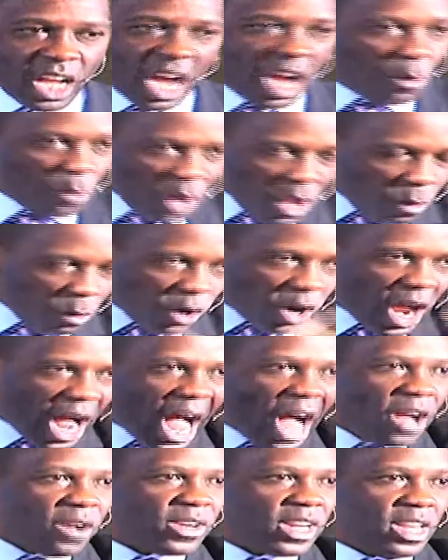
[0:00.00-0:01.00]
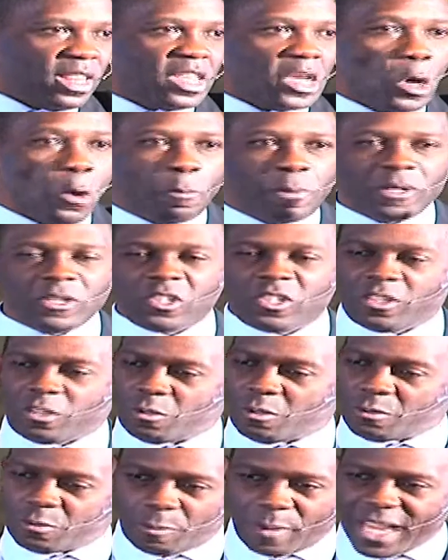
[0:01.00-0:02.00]
we were out in the open
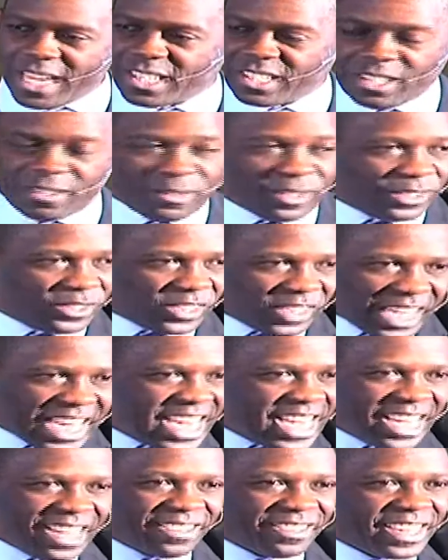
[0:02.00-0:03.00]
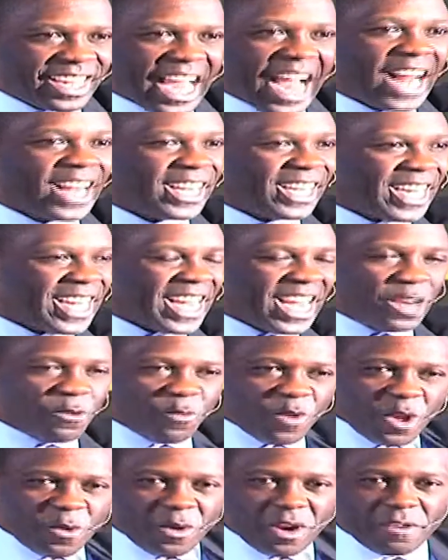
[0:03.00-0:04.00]
space of the Sea of Galilee, and
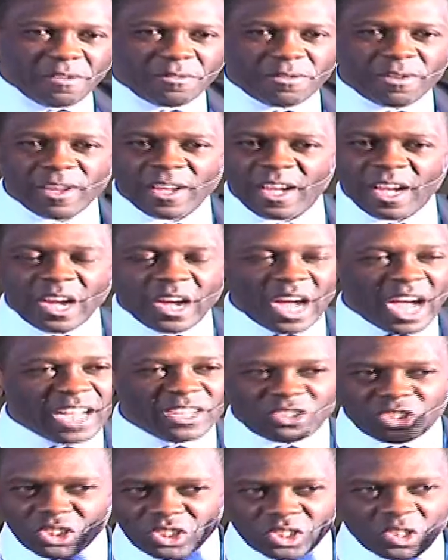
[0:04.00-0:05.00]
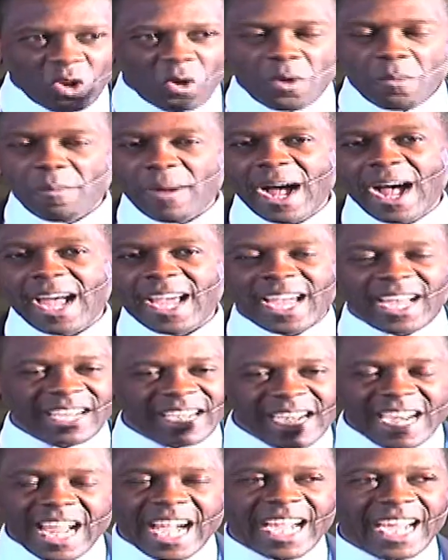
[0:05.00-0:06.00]
we were just going by at
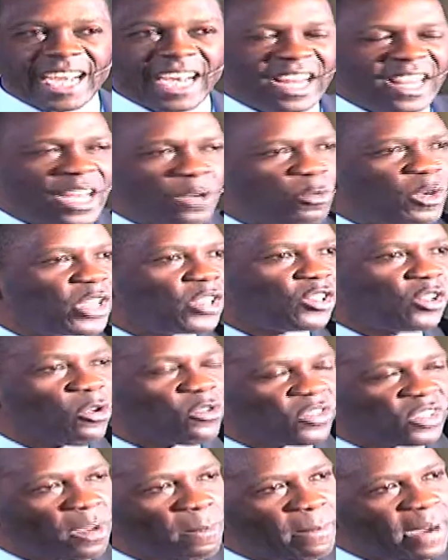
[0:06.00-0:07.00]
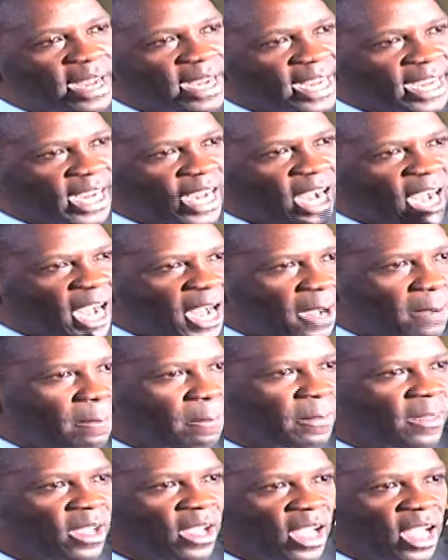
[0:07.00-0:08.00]
night, and then we saw somebody come
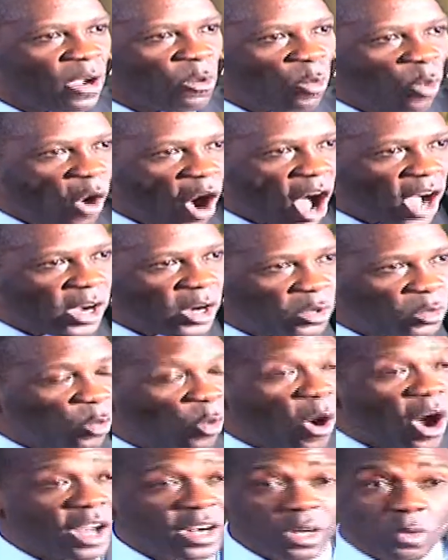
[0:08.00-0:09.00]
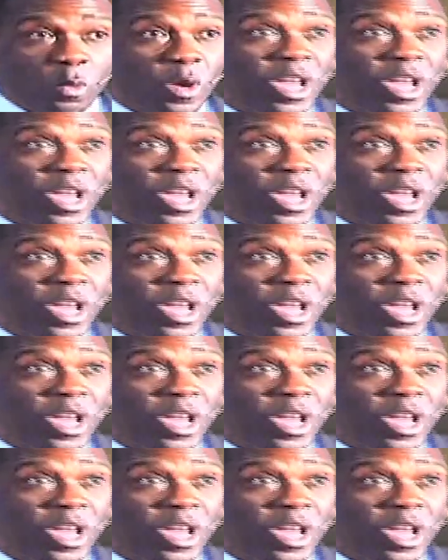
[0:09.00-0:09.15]
walk on water, and